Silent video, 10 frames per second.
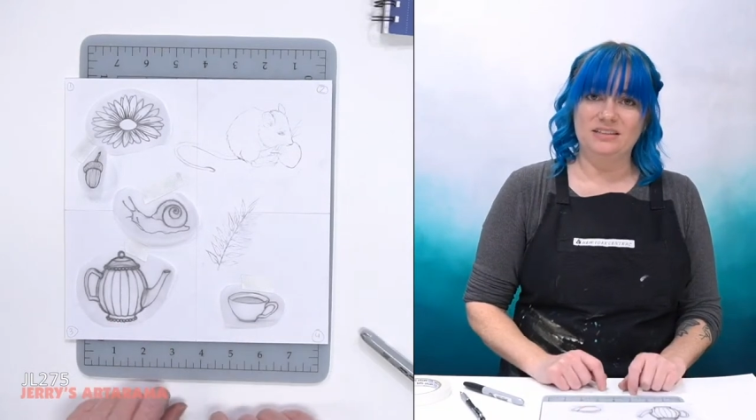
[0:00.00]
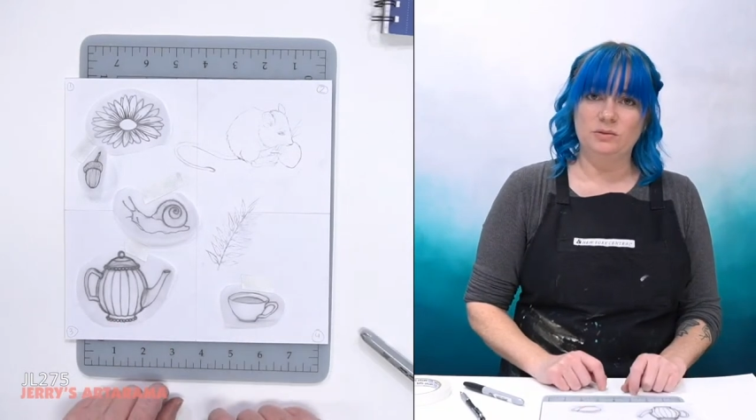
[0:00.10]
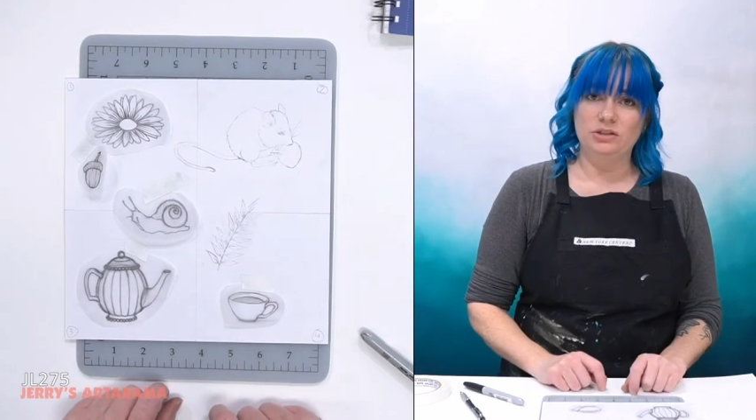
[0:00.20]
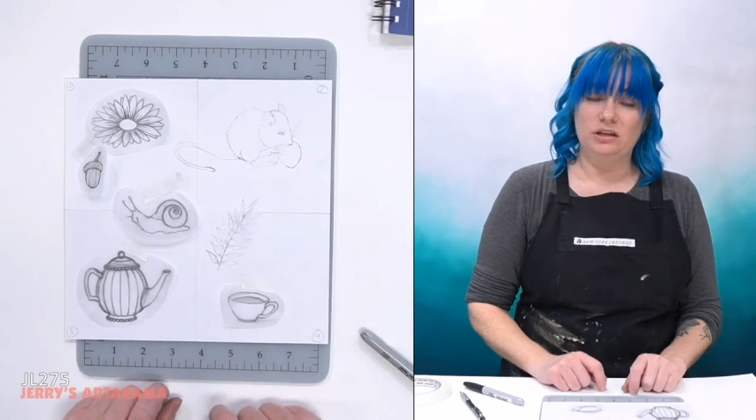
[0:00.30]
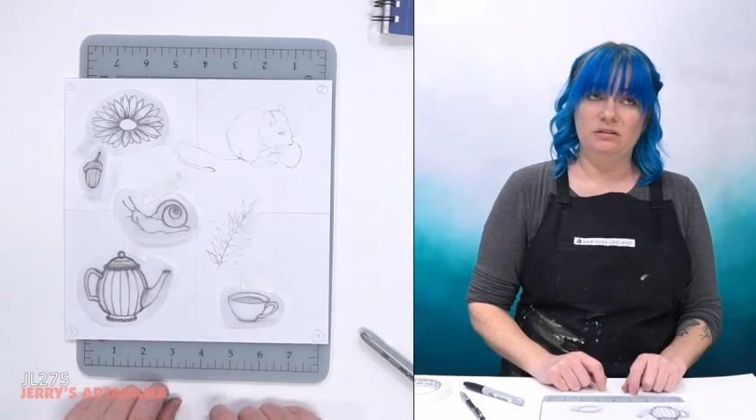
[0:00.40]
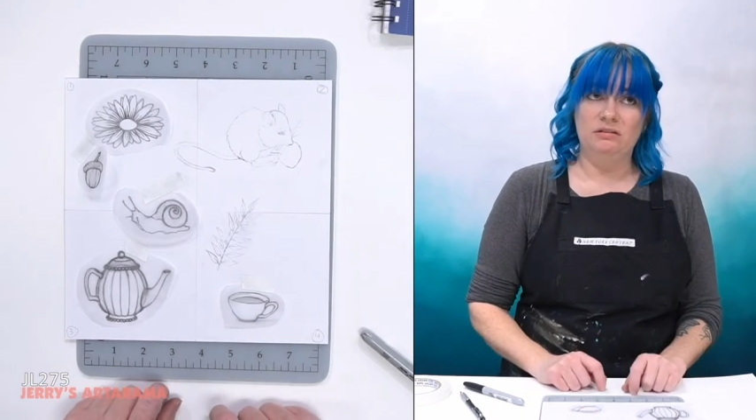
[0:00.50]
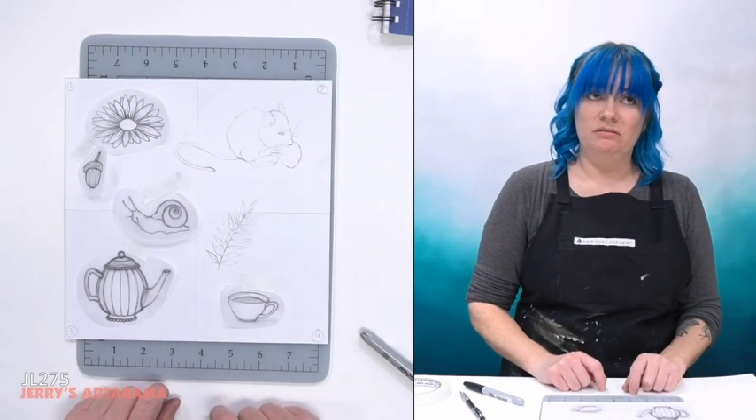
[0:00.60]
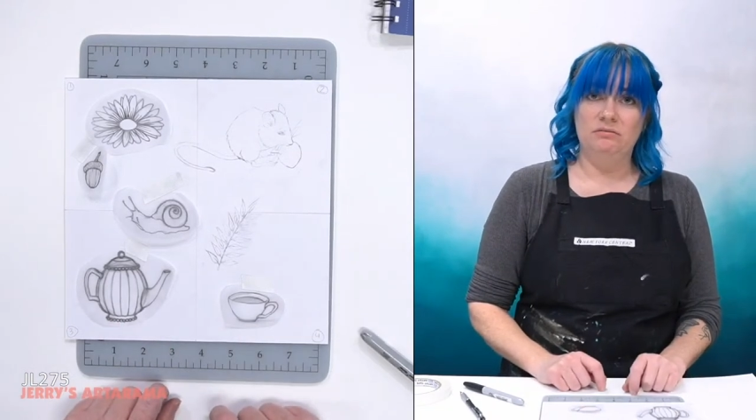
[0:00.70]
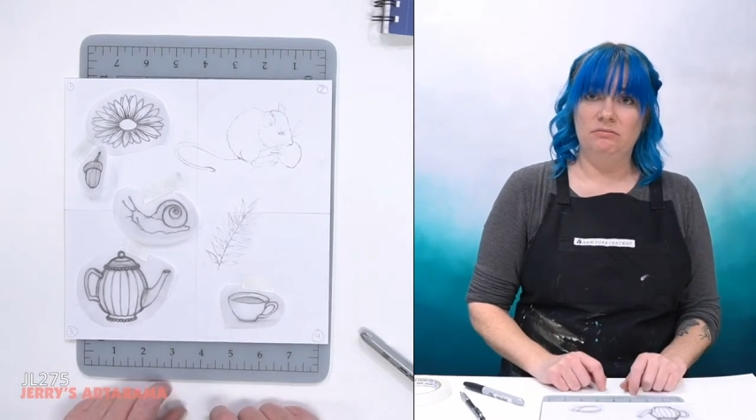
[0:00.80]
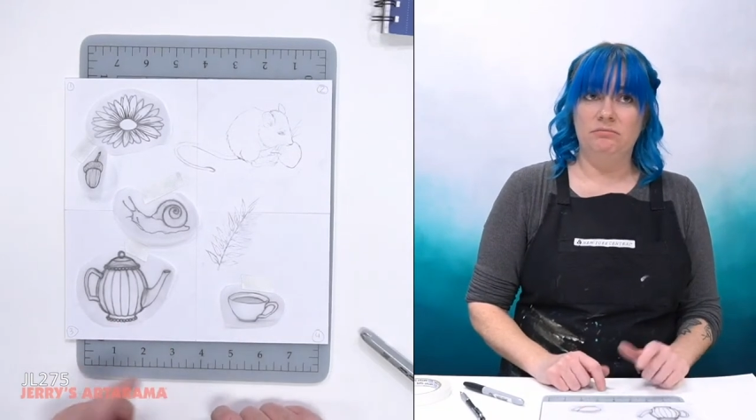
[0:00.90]
to each other,
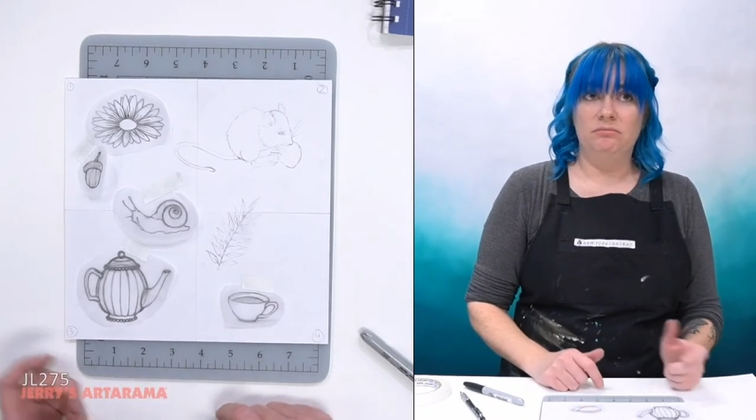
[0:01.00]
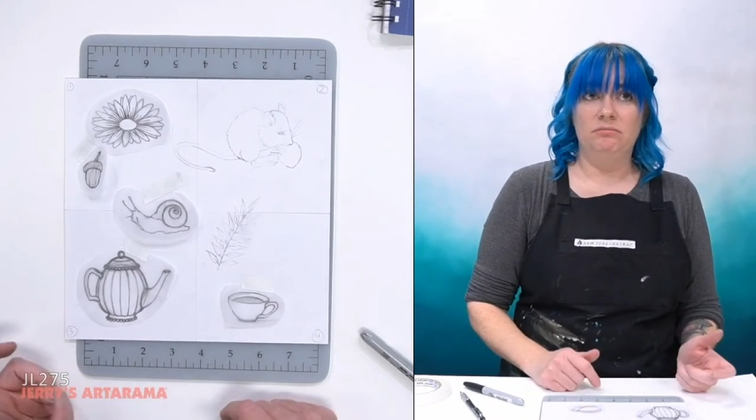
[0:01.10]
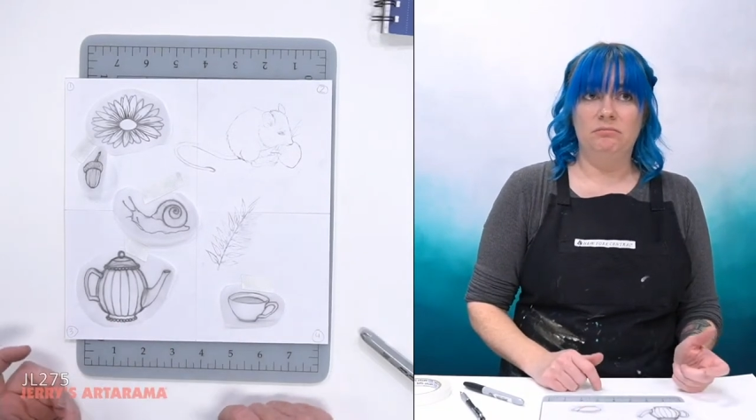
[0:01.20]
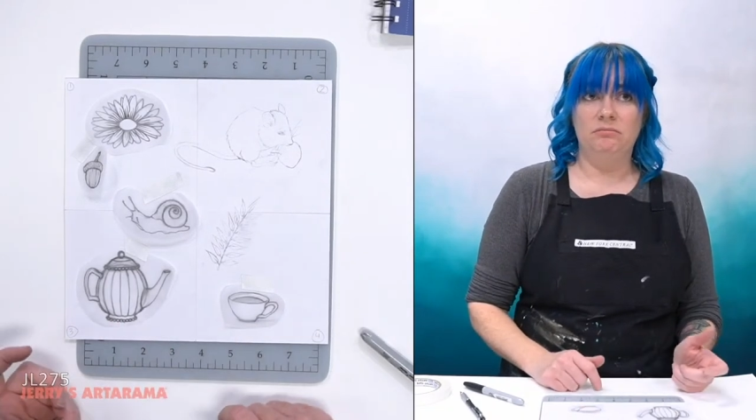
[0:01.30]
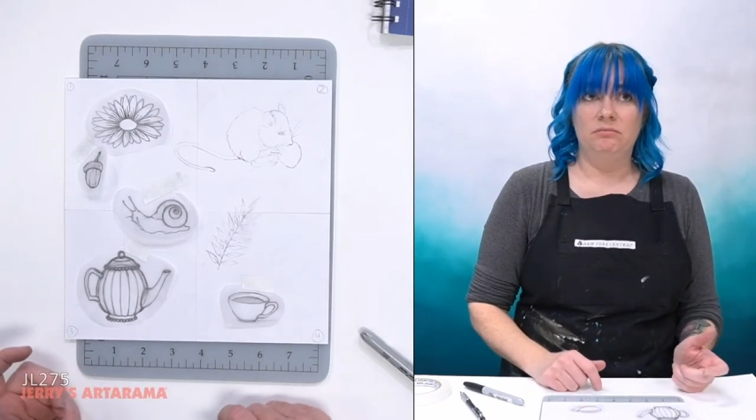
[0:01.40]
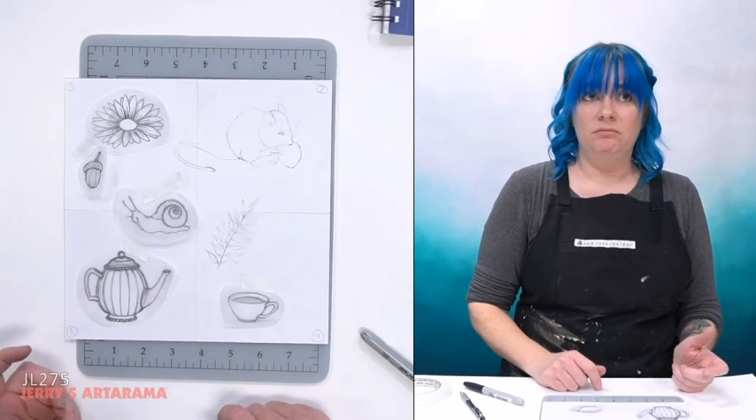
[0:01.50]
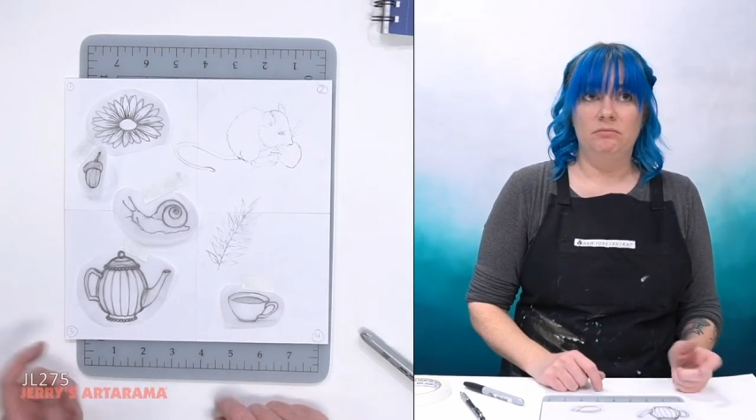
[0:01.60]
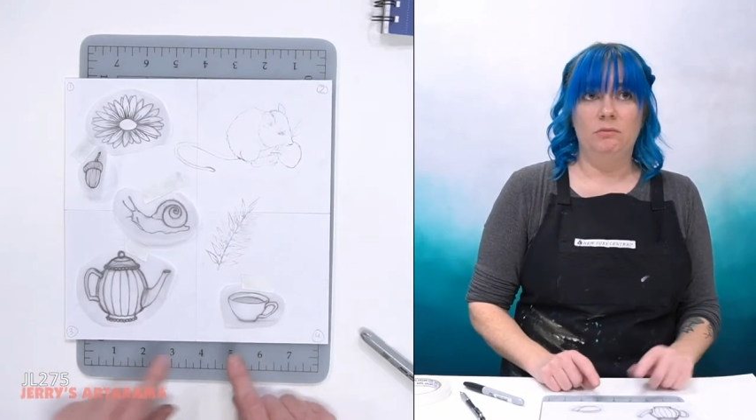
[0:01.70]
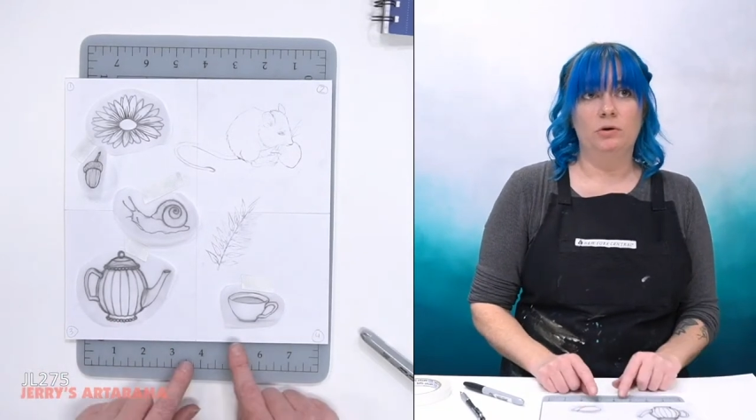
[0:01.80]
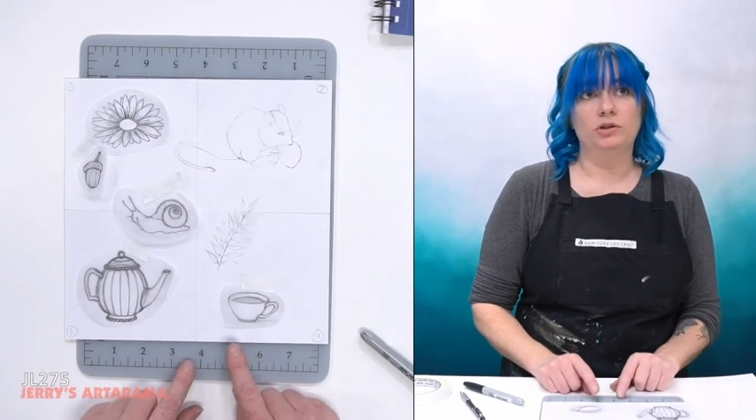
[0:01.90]

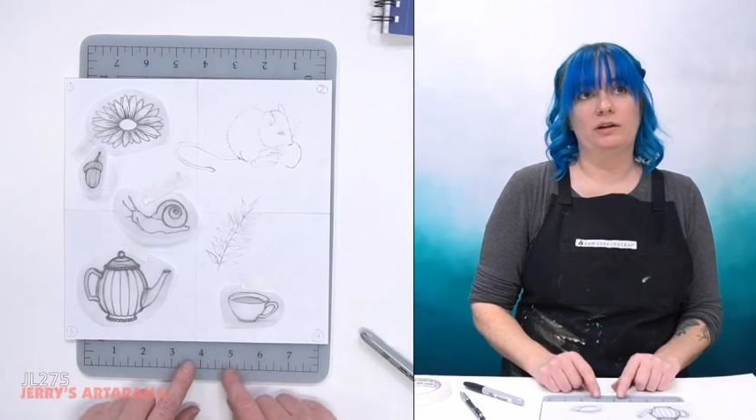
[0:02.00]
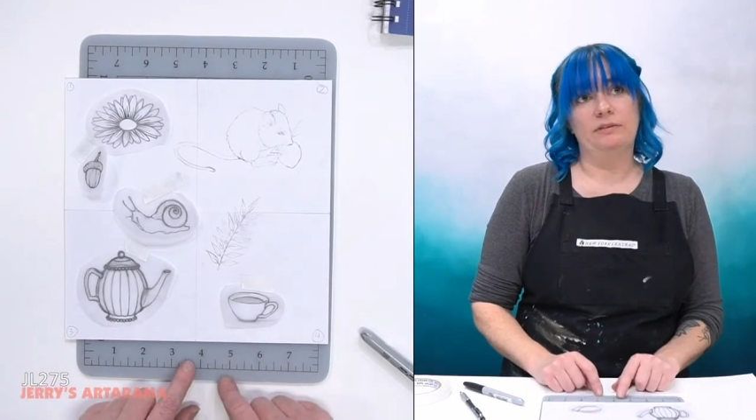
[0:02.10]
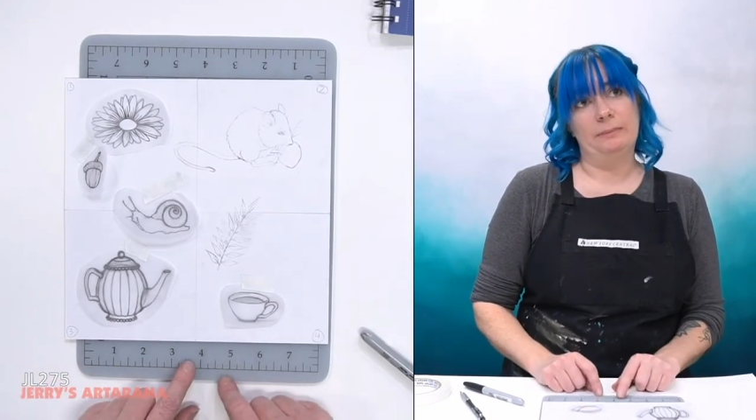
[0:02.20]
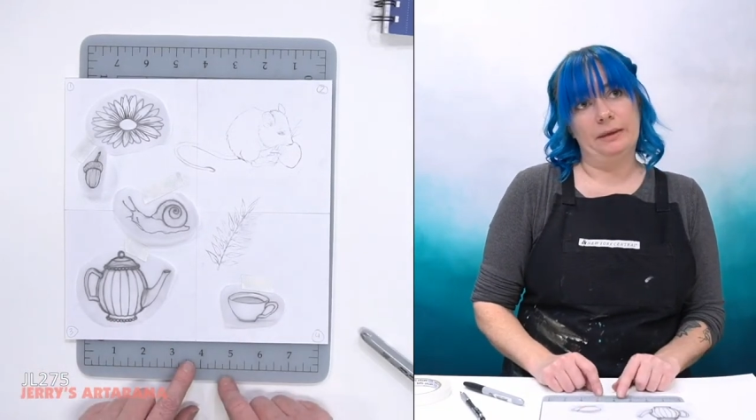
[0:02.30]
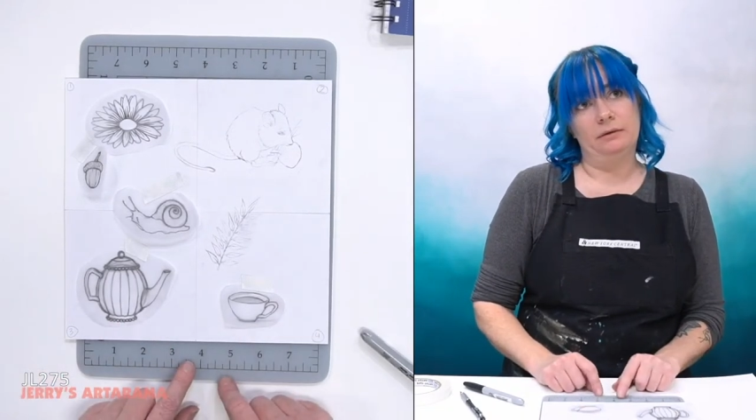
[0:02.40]
or should I flip it?